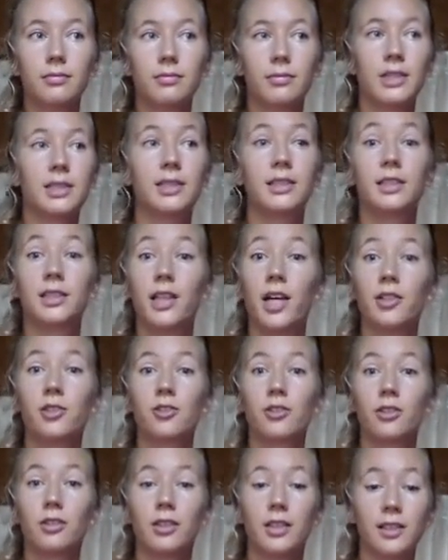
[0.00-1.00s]
this is
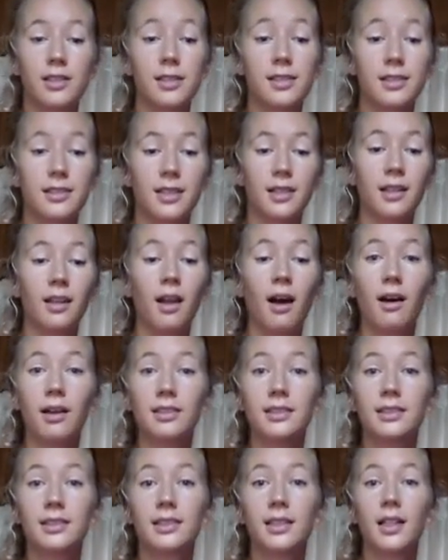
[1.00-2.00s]
natural, it is in
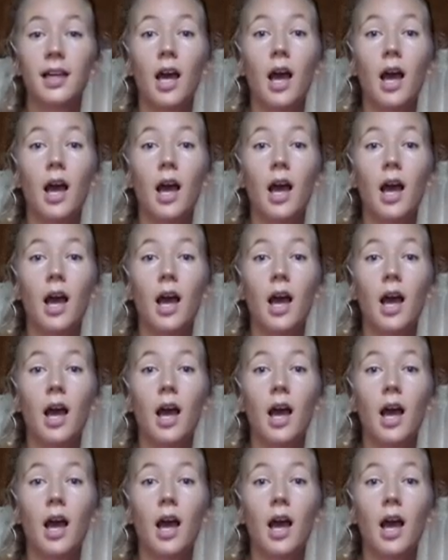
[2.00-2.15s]
us.